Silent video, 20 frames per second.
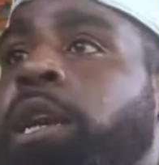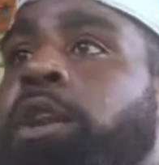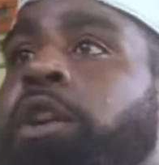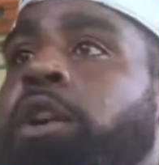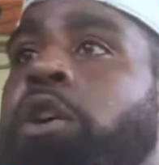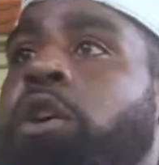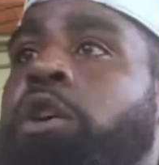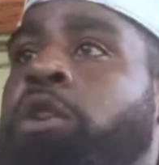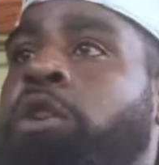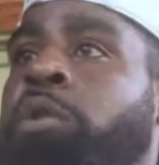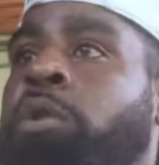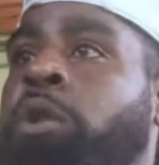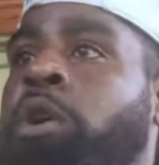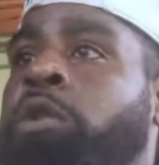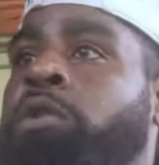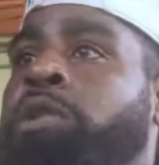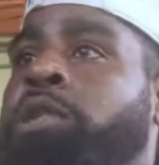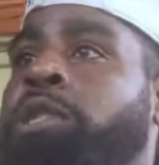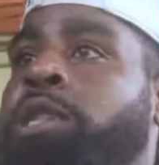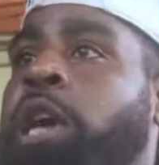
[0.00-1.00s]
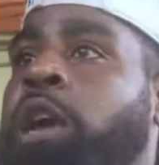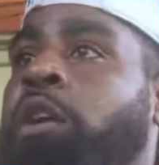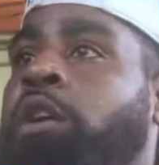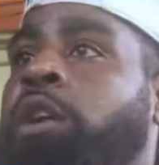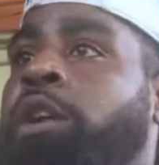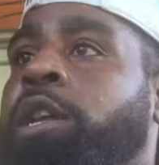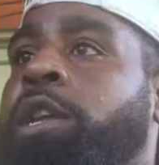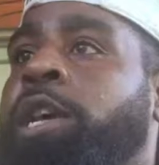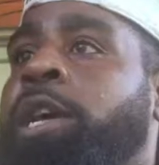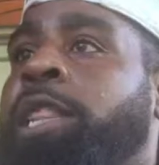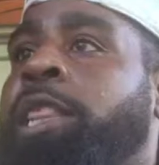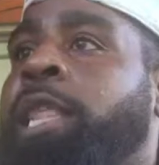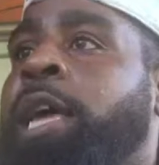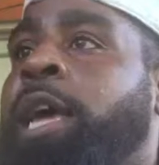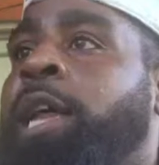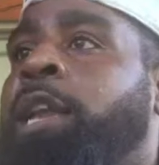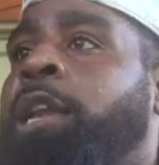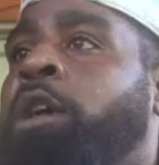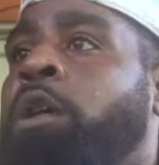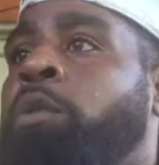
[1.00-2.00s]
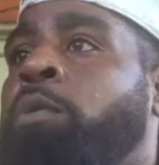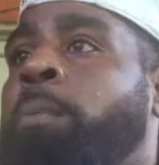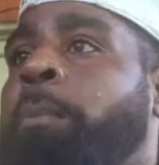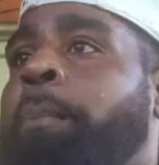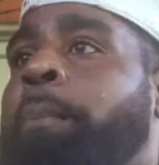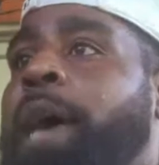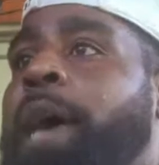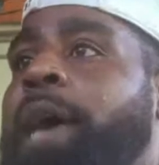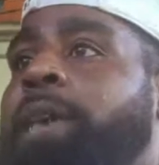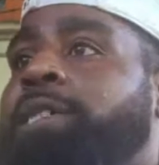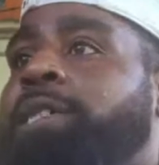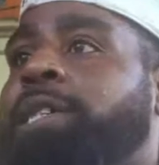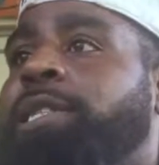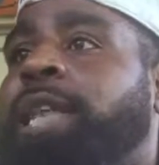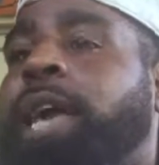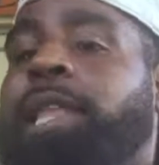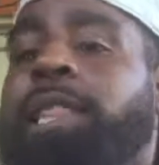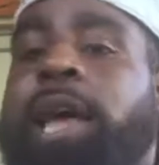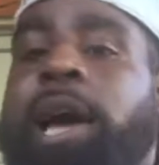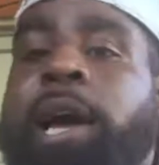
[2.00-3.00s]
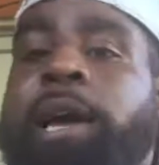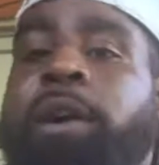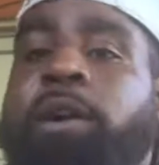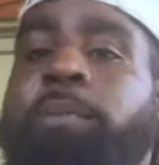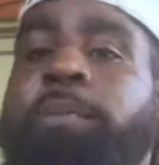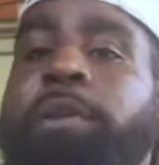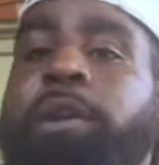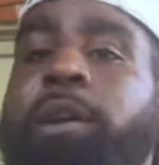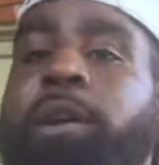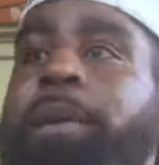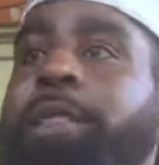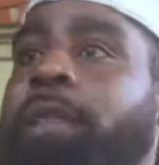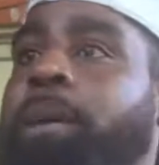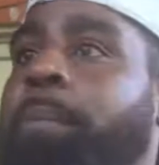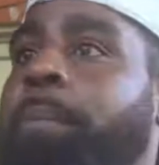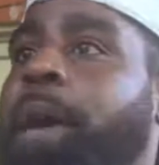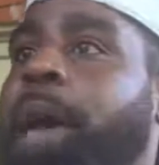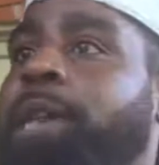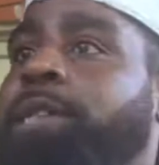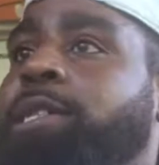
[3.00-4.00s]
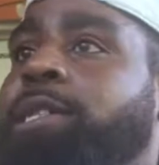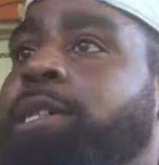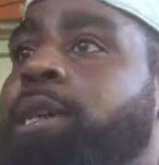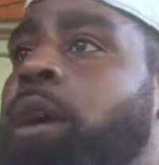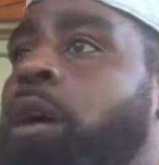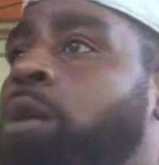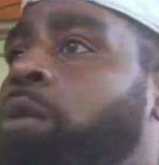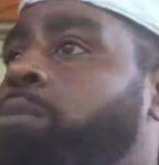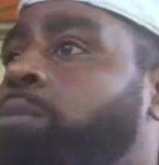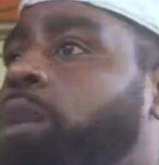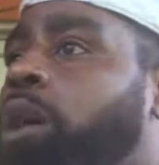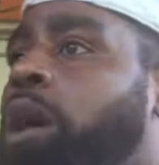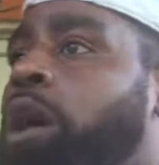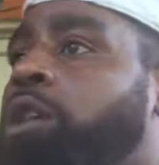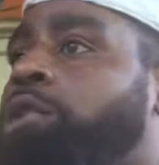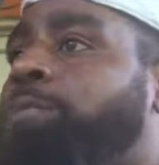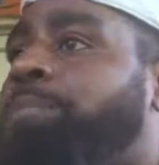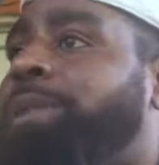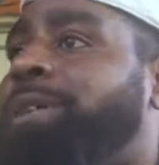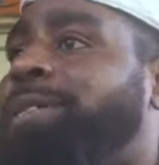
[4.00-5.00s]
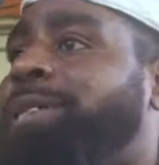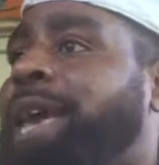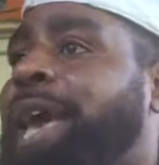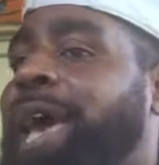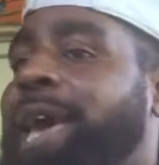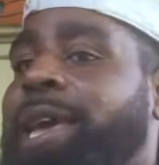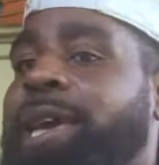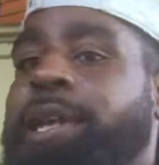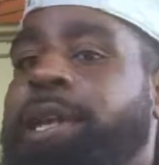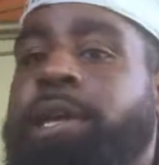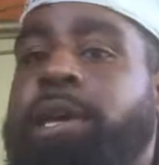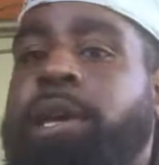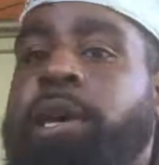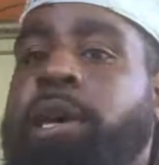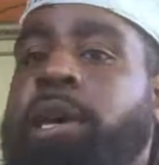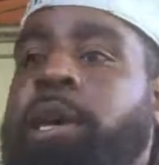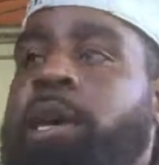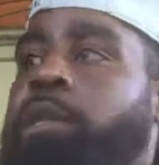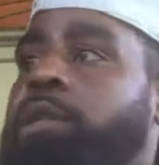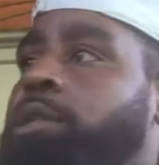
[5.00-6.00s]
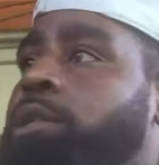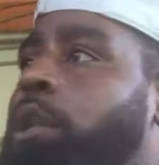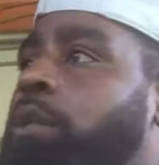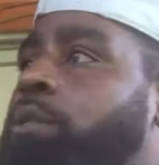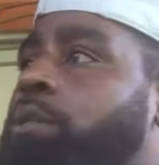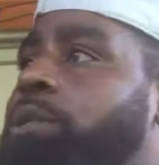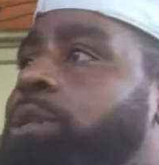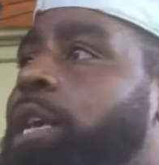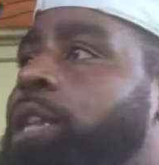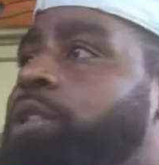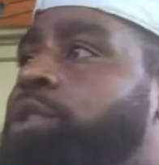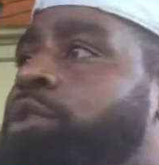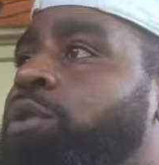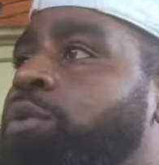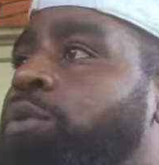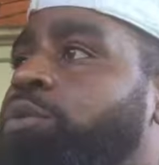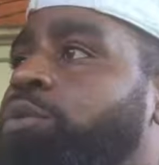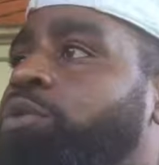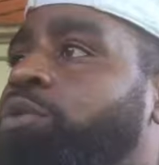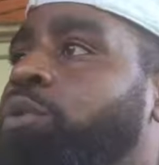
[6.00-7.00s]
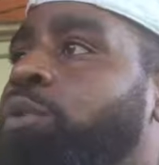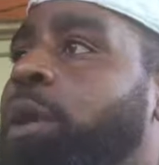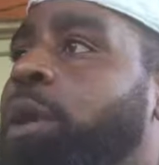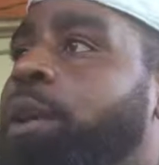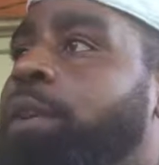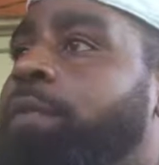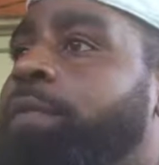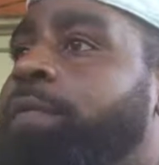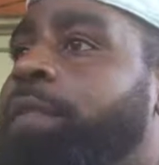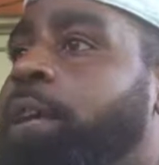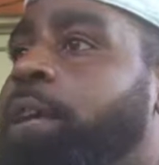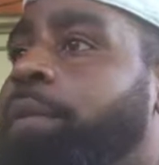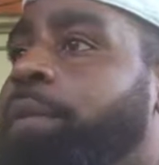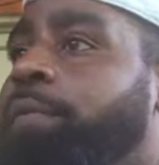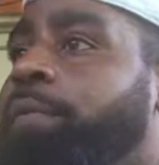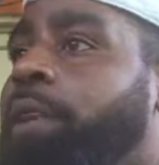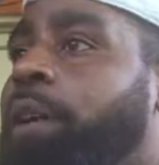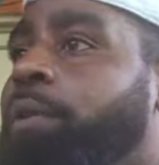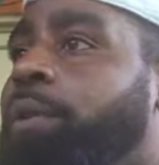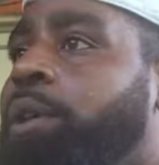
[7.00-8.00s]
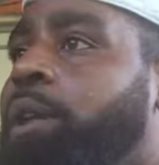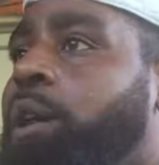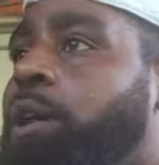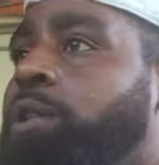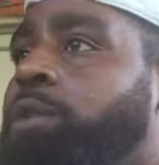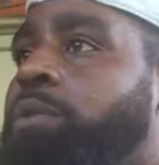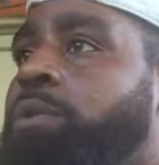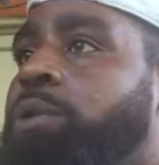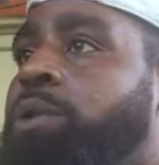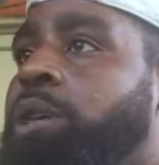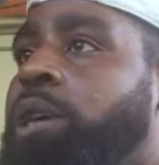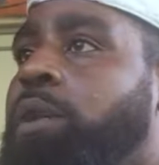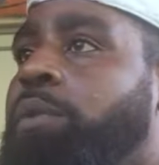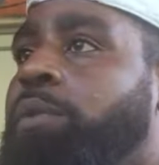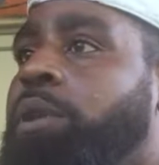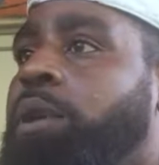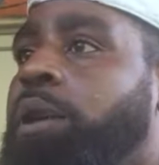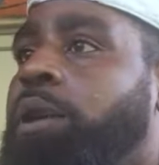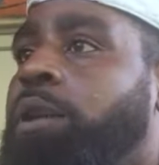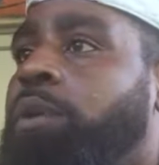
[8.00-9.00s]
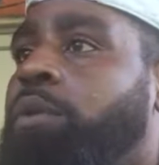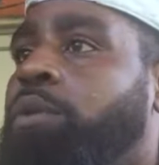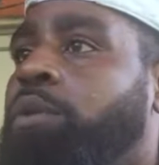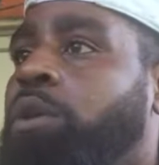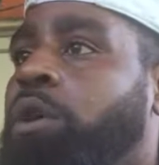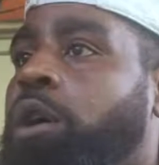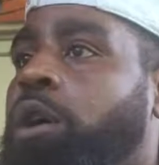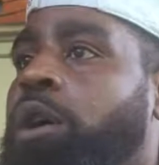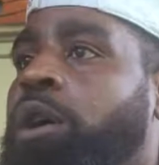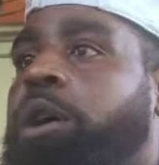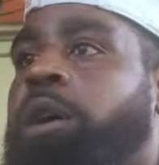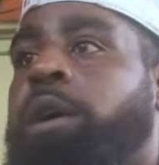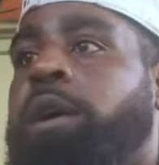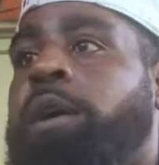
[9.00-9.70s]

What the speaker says: They're going on the road to take on the Orlando Magic. That line opened up at the Magic home dogs +8. Totals at 212. Very, very low. That's what you get when you're in New York.